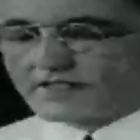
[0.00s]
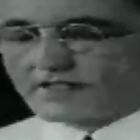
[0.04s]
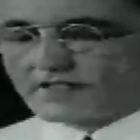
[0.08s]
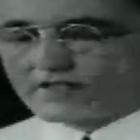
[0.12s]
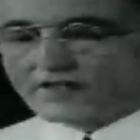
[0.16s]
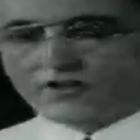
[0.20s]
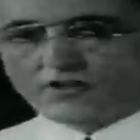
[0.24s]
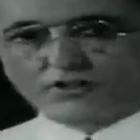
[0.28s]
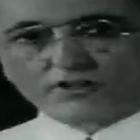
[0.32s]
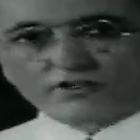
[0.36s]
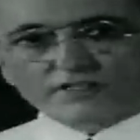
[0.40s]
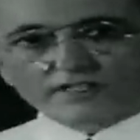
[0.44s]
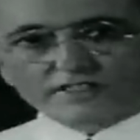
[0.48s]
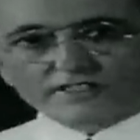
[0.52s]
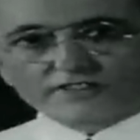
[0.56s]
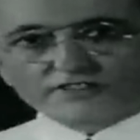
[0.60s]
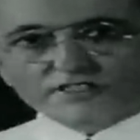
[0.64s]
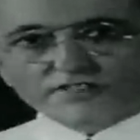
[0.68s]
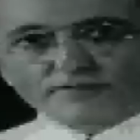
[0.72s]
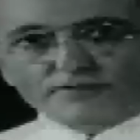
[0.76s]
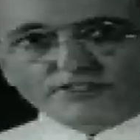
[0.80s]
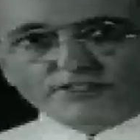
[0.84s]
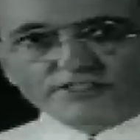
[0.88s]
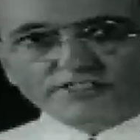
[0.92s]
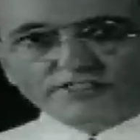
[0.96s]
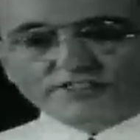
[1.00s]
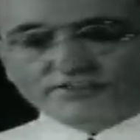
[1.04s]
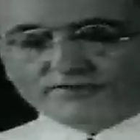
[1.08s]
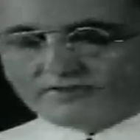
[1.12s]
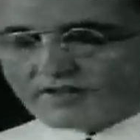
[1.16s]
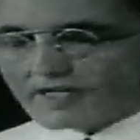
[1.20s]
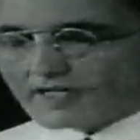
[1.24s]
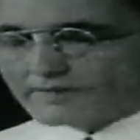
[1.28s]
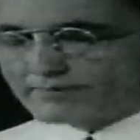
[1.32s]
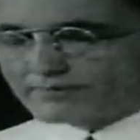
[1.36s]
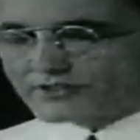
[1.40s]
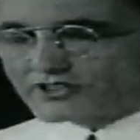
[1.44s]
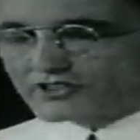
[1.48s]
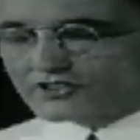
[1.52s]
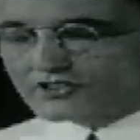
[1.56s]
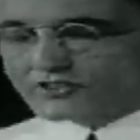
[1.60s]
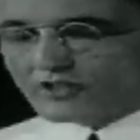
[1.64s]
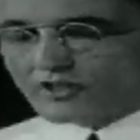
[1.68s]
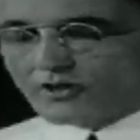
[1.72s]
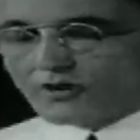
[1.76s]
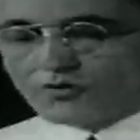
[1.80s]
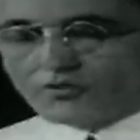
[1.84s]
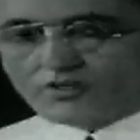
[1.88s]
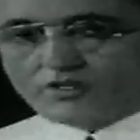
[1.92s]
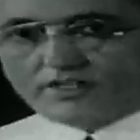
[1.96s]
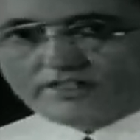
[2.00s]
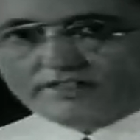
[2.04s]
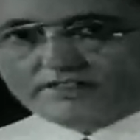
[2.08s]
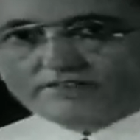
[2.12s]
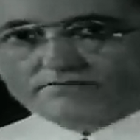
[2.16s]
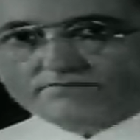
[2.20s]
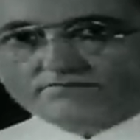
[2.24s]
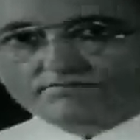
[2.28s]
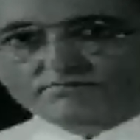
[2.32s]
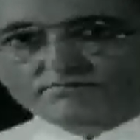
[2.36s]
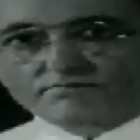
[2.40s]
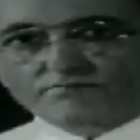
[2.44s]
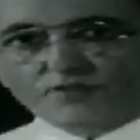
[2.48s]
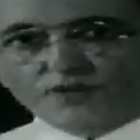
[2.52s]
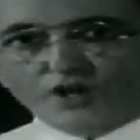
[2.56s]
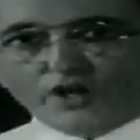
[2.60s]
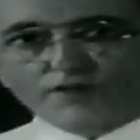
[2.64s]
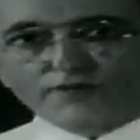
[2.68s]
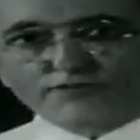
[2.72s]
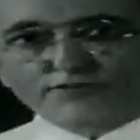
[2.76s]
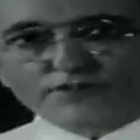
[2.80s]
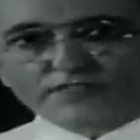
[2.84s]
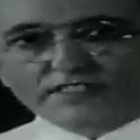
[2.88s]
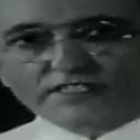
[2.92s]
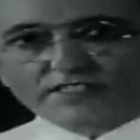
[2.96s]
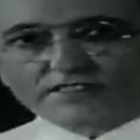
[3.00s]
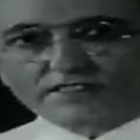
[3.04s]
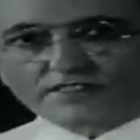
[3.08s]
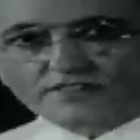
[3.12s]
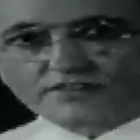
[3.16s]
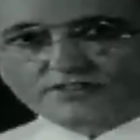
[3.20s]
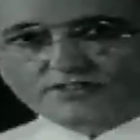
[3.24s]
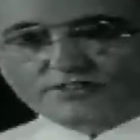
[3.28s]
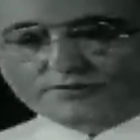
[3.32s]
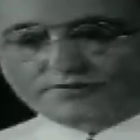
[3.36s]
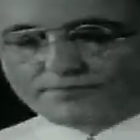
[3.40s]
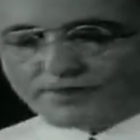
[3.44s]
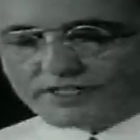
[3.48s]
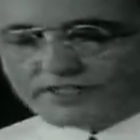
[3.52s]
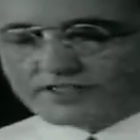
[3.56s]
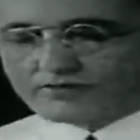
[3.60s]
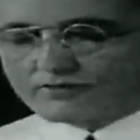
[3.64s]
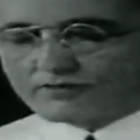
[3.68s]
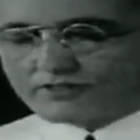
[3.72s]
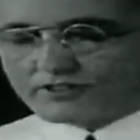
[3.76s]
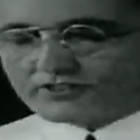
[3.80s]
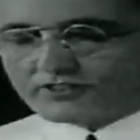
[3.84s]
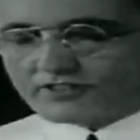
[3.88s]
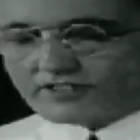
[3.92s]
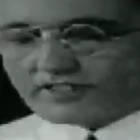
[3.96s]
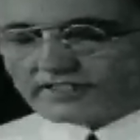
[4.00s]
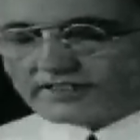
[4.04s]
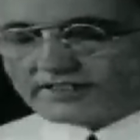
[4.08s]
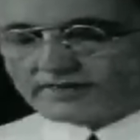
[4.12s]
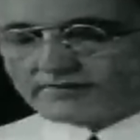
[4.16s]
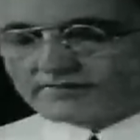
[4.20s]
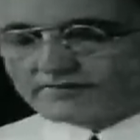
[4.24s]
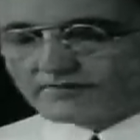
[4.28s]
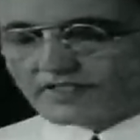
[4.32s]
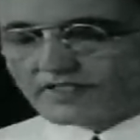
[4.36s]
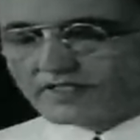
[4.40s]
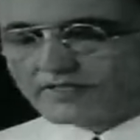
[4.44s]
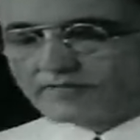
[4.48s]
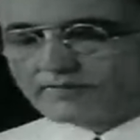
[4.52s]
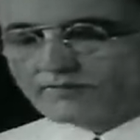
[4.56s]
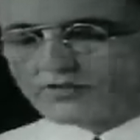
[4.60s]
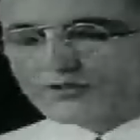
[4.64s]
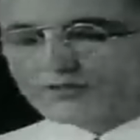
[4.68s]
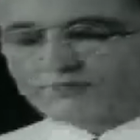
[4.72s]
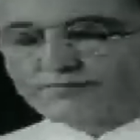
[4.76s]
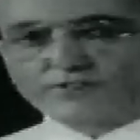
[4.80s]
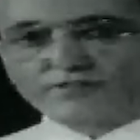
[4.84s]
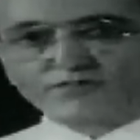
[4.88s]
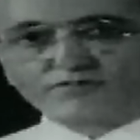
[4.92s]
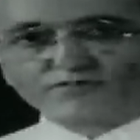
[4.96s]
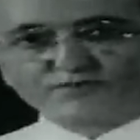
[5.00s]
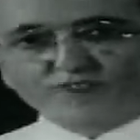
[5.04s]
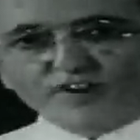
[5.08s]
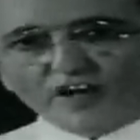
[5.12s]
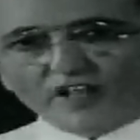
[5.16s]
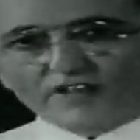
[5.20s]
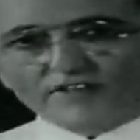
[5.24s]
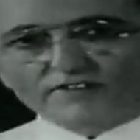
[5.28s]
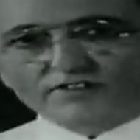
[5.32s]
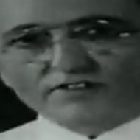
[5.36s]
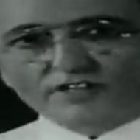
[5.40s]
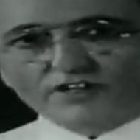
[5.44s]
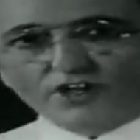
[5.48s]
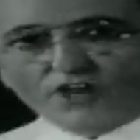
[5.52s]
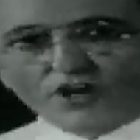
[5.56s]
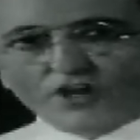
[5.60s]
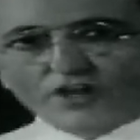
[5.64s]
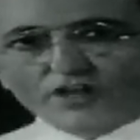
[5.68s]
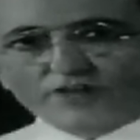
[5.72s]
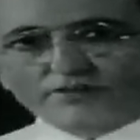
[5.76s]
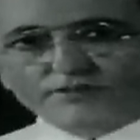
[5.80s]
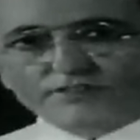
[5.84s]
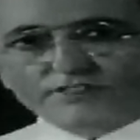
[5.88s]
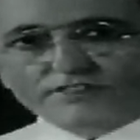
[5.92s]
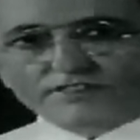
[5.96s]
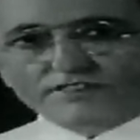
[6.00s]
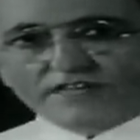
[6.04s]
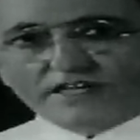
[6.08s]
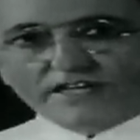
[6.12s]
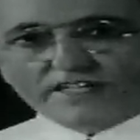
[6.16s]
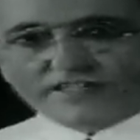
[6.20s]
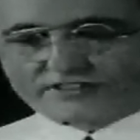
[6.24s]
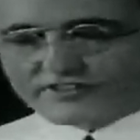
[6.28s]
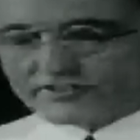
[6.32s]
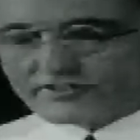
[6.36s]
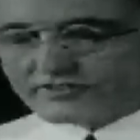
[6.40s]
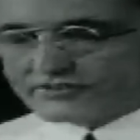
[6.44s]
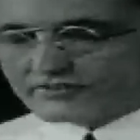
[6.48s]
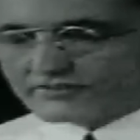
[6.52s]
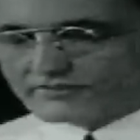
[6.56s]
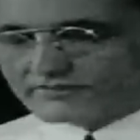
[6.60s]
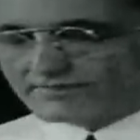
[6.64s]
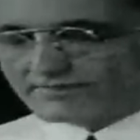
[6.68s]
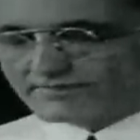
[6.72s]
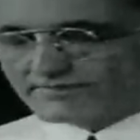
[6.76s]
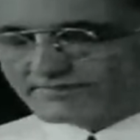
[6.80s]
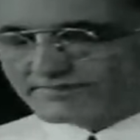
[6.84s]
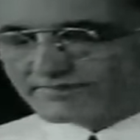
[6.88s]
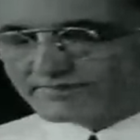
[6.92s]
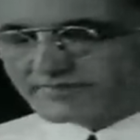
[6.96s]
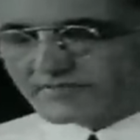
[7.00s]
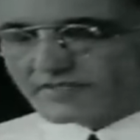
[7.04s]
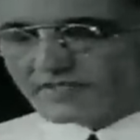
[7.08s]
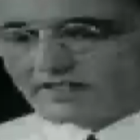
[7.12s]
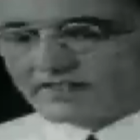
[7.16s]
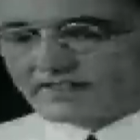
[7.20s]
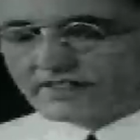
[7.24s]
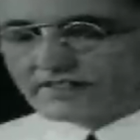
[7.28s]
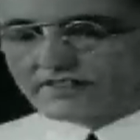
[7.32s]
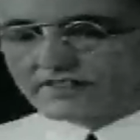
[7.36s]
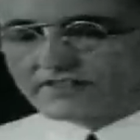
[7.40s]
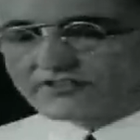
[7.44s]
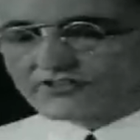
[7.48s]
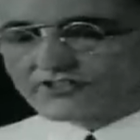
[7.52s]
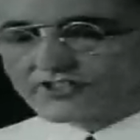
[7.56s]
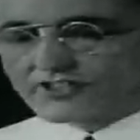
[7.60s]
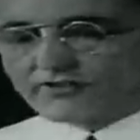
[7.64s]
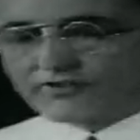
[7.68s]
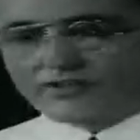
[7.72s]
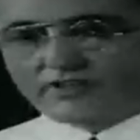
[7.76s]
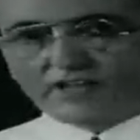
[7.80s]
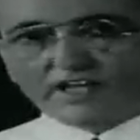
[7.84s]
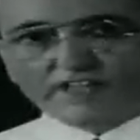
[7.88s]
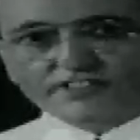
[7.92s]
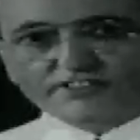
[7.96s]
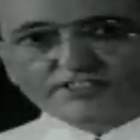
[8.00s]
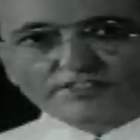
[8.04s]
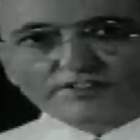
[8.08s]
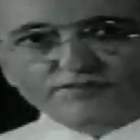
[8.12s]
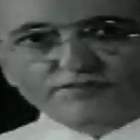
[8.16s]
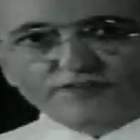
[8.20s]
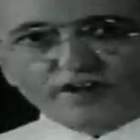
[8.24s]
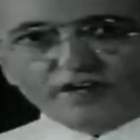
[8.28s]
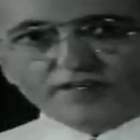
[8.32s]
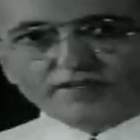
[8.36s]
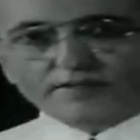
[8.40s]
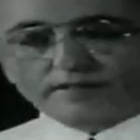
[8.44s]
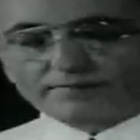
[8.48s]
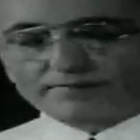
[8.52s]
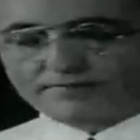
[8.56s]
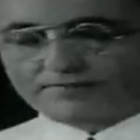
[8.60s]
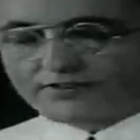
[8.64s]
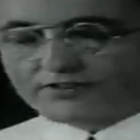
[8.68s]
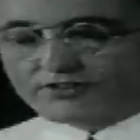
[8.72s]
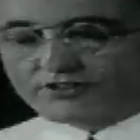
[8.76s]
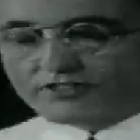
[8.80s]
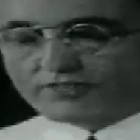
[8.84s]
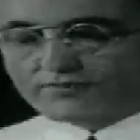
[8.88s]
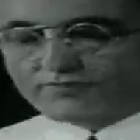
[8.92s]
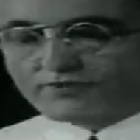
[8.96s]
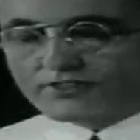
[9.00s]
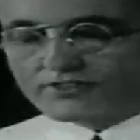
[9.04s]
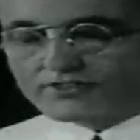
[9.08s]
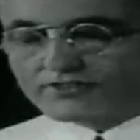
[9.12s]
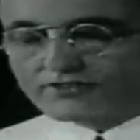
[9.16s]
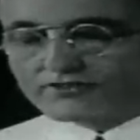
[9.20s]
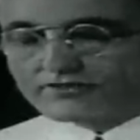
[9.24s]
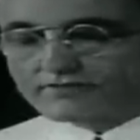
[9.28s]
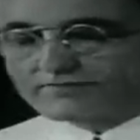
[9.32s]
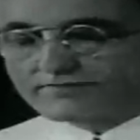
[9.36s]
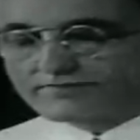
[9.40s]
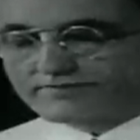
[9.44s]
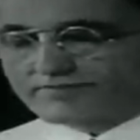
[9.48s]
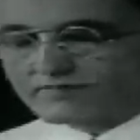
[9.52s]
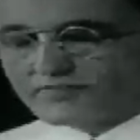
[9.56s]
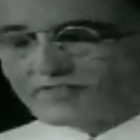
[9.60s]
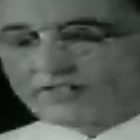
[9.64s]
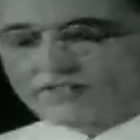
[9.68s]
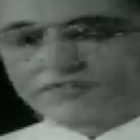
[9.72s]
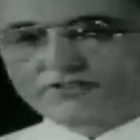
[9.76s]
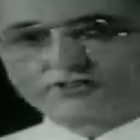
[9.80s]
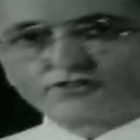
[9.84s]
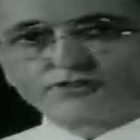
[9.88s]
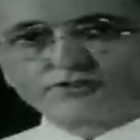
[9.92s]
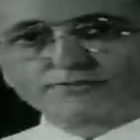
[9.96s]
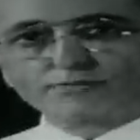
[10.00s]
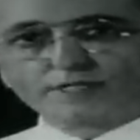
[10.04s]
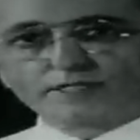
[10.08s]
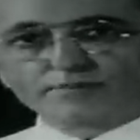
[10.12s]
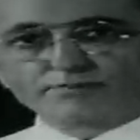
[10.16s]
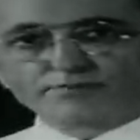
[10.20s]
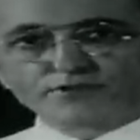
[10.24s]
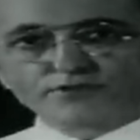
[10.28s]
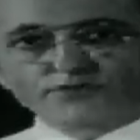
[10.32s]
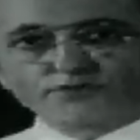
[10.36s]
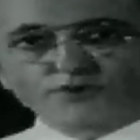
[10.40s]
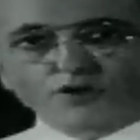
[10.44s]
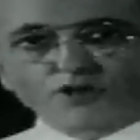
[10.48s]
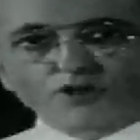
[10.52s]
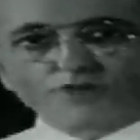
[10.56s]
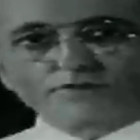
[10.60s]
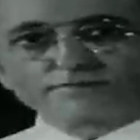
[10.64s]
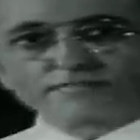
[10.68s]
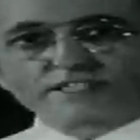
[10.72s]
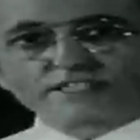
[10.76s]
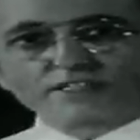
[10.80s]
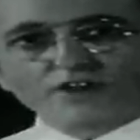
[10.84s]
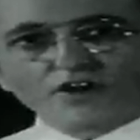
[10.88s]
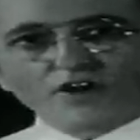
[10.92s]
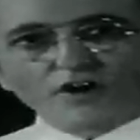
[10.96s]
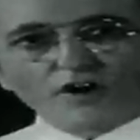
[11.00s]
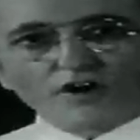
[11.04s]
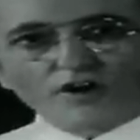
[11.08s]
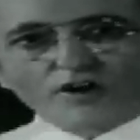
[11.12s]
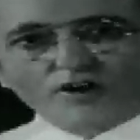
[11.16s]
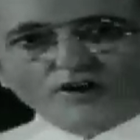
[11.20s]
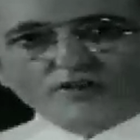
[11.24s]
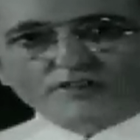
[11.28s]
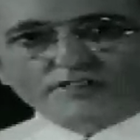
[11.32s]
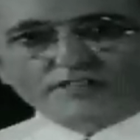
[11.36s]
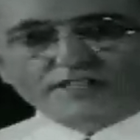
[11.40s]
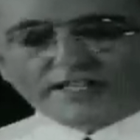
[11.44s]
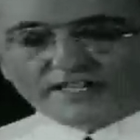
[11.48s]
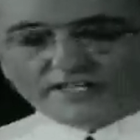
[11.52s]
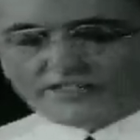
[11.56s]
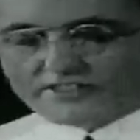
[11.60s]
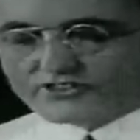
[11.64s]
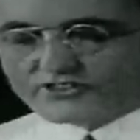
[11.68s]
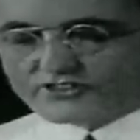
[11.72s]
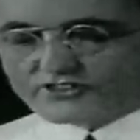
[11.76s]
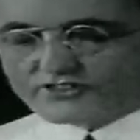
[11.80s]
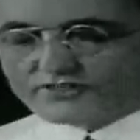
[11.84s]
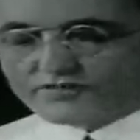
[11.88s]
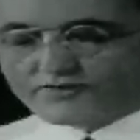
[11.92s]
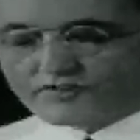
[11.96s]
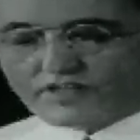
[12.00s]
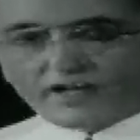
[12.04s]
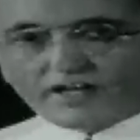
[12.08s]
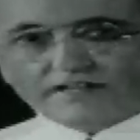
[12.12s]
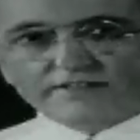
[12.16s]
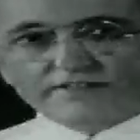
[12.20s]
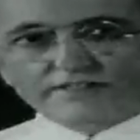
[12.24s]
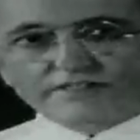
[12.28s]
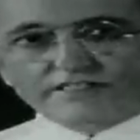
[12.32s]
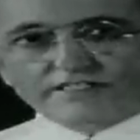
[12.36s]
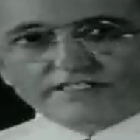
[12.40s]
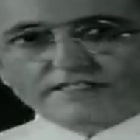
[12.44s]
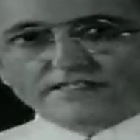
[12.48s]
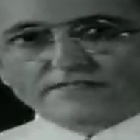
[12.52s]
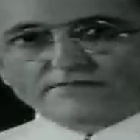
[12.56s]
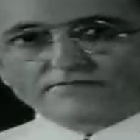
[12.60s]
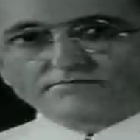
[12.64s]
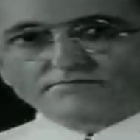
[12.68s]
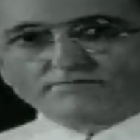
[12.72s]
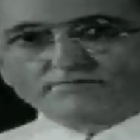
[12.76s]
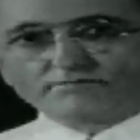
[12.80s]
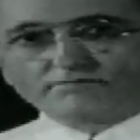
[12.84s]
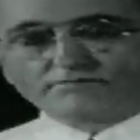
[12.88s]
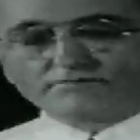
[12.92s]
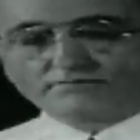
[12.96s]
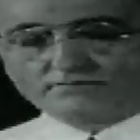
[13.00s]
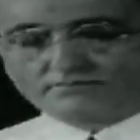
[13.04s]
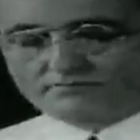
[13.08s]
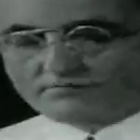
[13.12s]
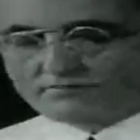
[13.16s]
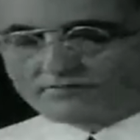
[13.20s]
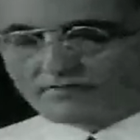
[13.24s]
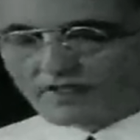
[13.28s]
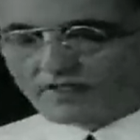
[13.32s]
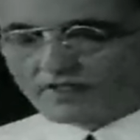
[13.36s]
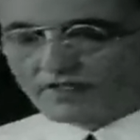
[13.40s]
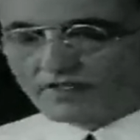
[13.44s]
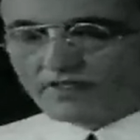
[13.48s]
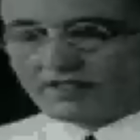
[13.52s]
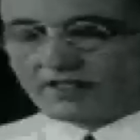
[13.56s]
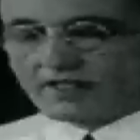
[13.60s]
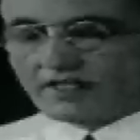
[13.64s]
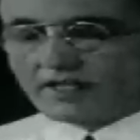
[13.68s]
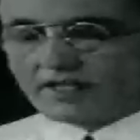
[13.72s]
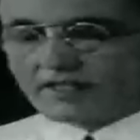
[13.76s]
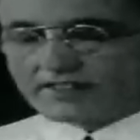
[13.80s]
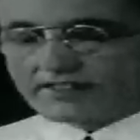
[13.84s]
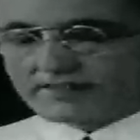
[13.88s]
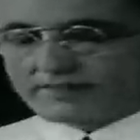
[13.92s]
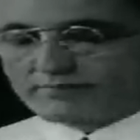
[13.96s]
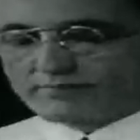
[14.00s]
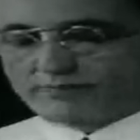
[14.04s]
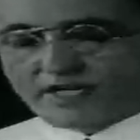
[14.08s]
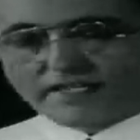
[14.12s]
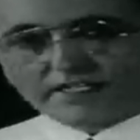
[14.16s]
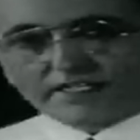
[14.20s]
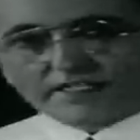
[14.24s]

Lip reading: Early syphilis develops slowly, often inconspicuously, must be followed along with tests. Serologic follow-up for syphilis should be performed in all cases of gonorrhea and in many